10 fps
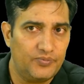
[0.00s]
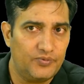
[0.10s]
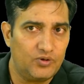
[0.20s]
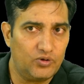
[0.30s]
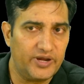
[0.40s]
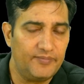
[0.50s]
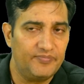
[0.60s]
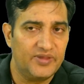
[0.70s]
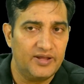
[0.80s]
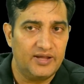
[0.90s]
Okay
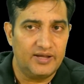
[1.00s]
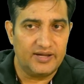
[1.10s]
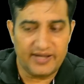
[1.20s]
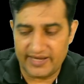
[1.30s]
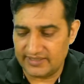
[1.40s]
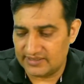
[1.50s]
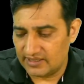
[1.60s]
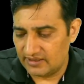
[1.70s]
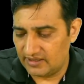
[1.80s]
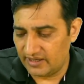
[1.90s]
guys,
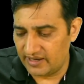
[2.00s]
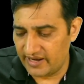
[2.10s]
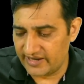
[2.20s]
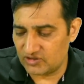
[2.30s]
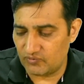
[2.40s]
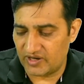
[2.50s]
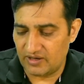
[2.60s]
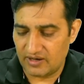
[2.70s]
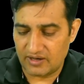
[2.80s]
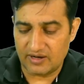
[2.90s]
the next one
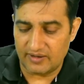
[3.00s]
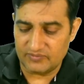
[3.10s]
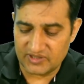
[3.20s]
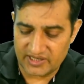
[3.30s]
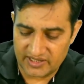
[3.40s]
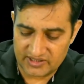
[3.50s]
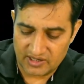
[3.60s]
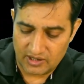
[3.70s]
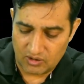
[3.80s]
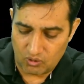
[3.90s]
comes is
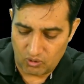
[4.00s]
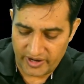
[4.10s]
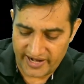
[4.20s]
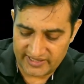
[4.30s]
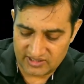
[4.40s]
called as